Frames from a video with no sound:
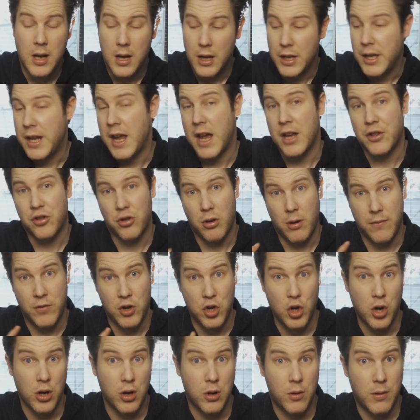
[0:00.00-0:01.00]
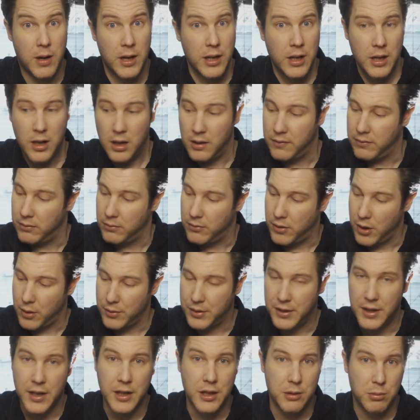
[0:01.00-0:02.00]
Yeah, so if you're not quite careful, these
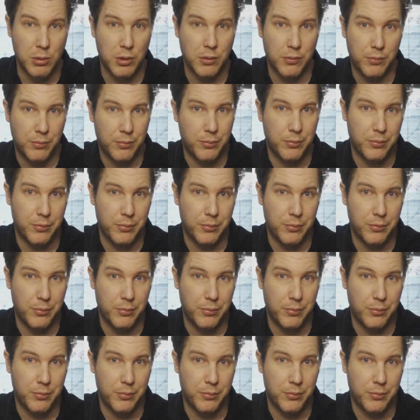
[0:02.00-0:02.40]
things will